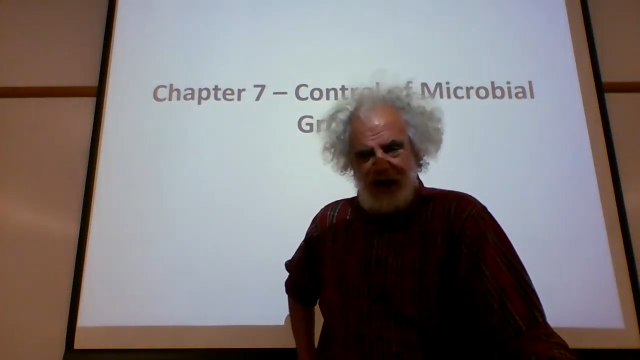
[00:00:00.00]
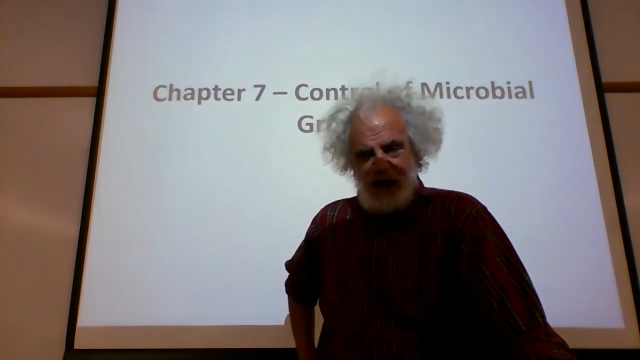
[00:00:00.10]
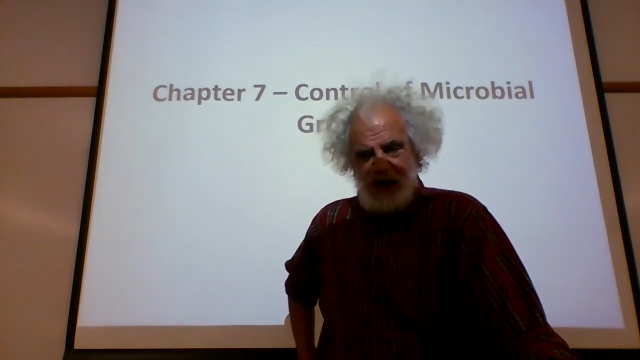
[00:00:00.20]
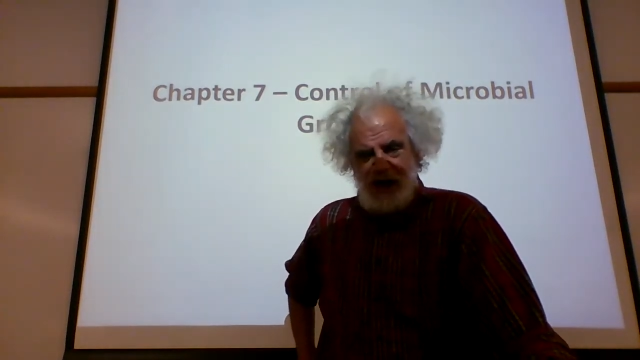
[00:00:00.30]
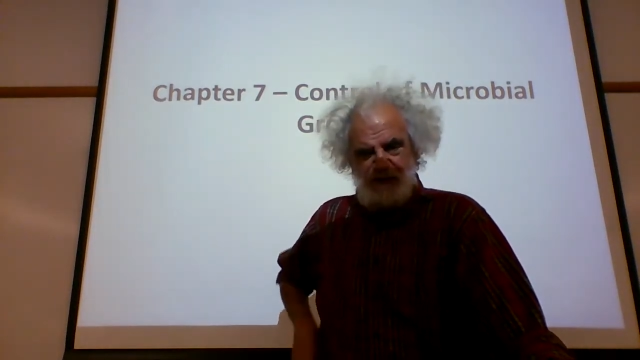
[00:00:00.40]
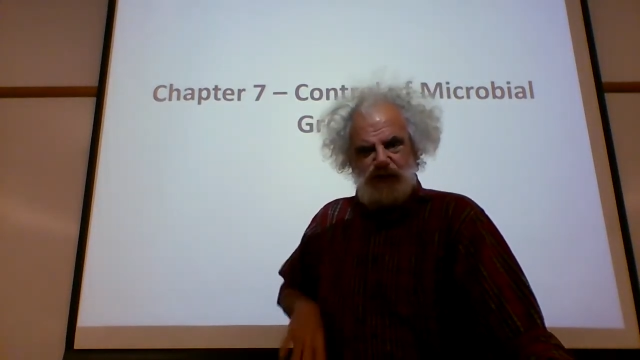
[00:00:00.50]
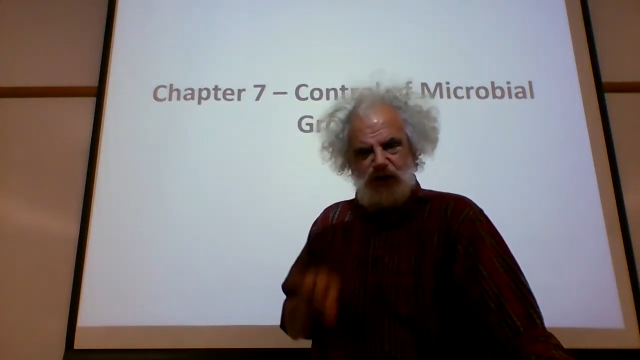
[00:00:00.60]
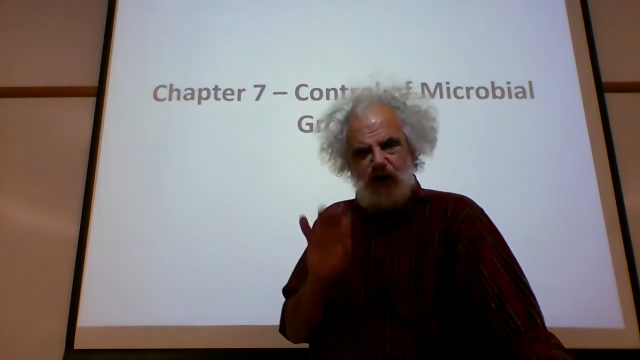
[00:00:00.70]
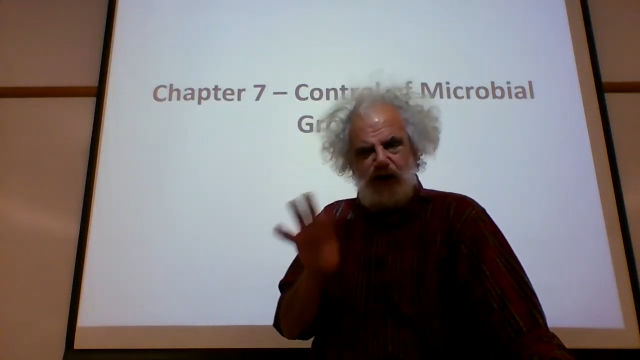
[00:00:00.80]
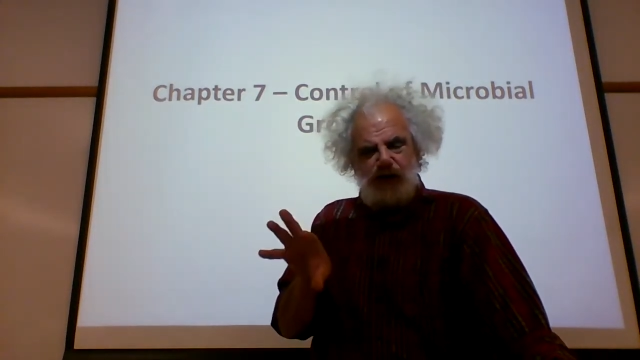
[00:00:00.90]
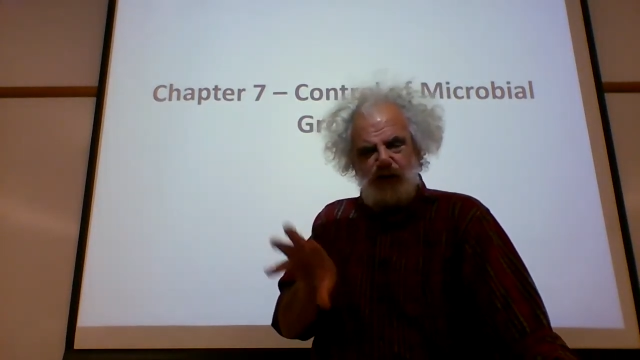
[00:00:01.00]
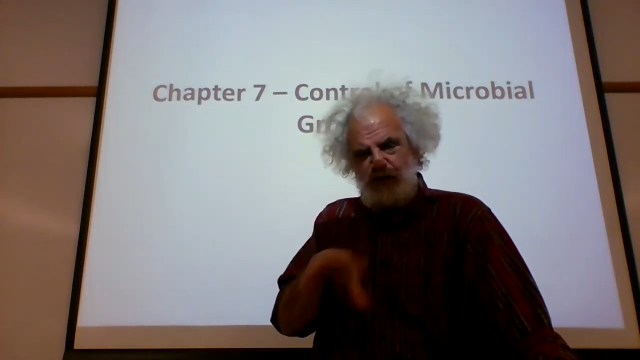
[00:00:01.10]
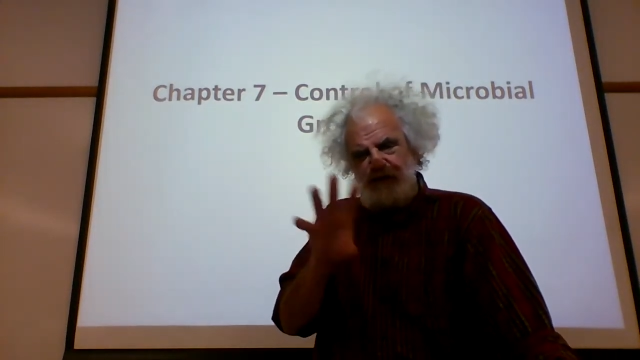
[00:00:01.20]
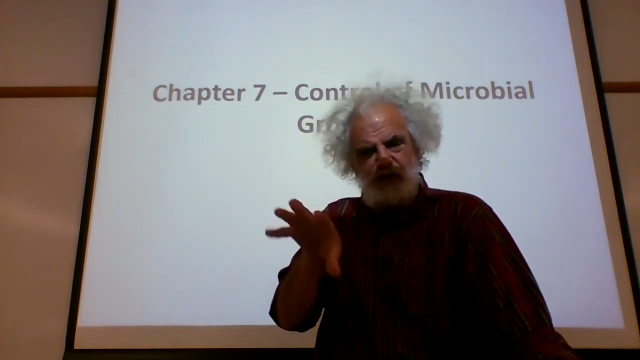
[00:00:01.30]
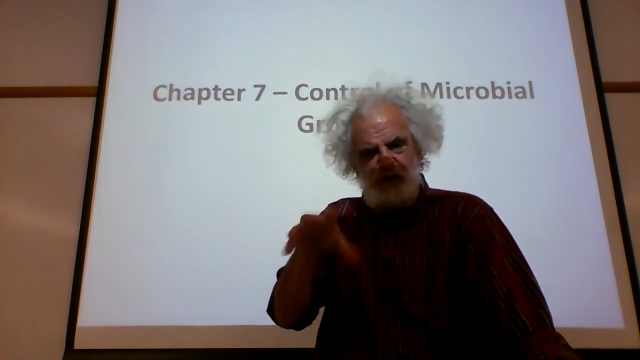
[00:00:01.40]
It was an article
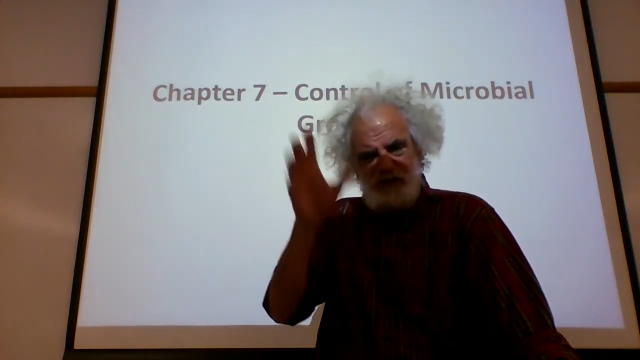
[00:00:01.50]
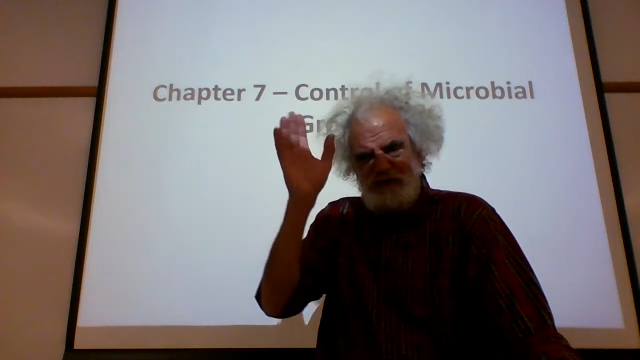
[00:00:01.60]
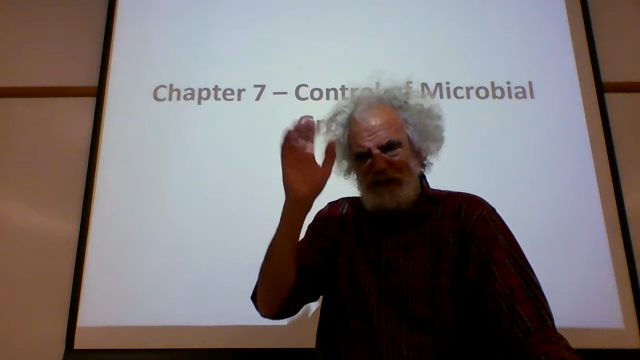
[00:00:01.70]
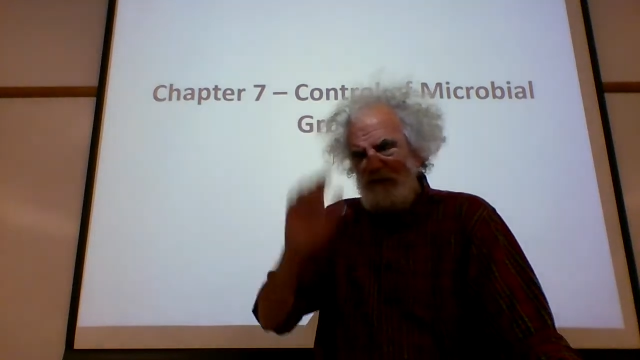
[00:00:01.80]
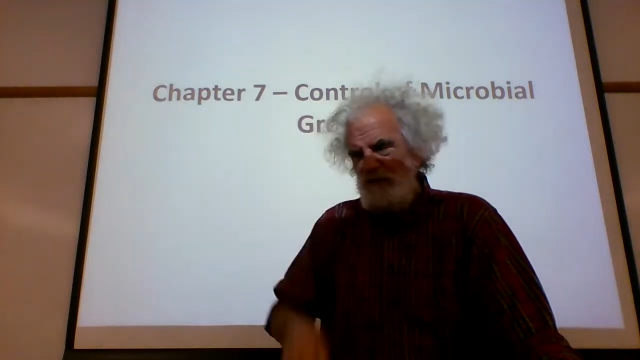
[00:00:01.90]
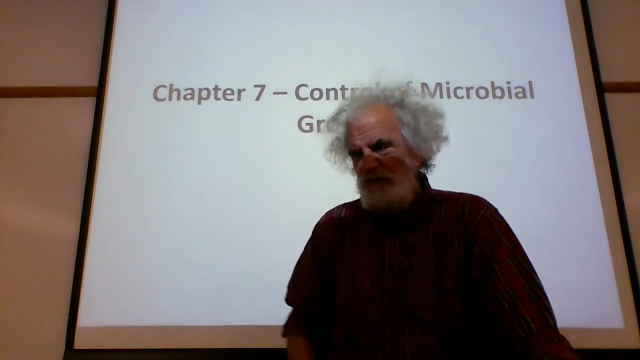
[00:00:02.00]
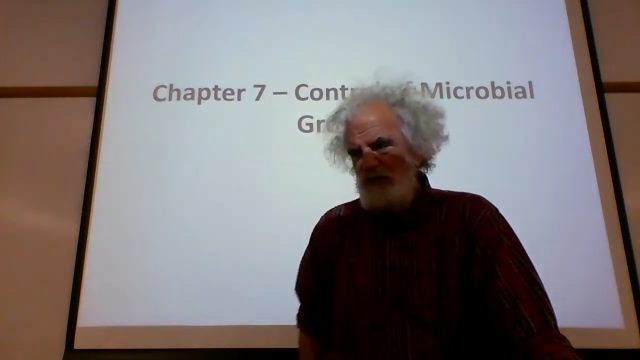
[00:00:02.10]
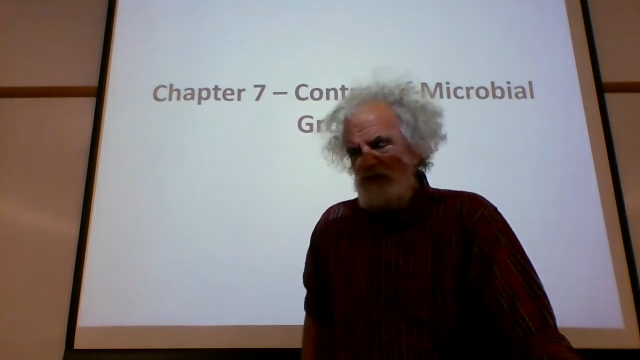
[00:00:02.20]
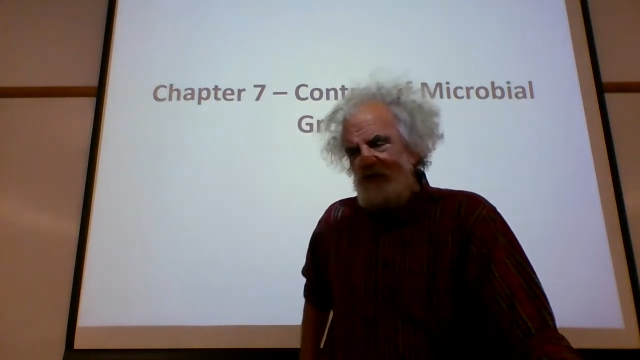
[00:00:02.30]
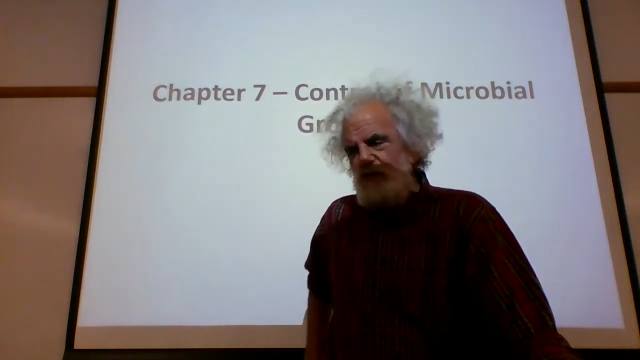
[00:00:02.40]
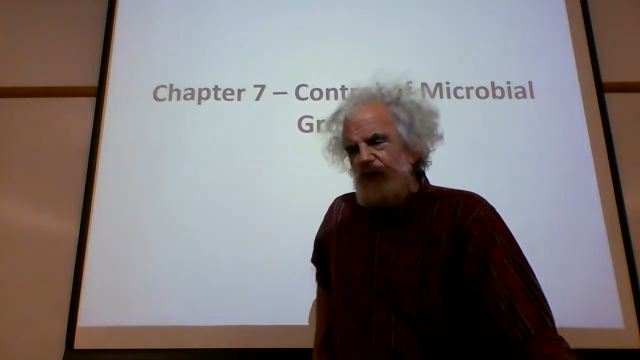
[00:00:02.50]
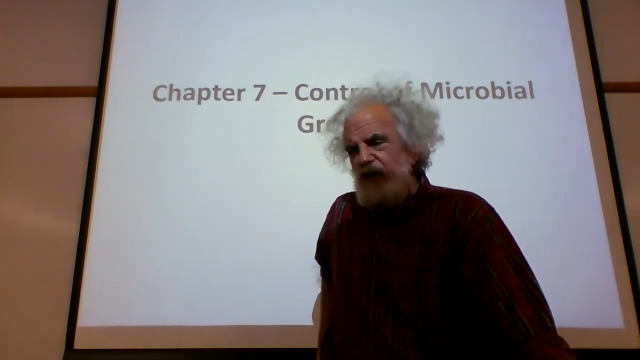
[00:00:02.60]
review that we would do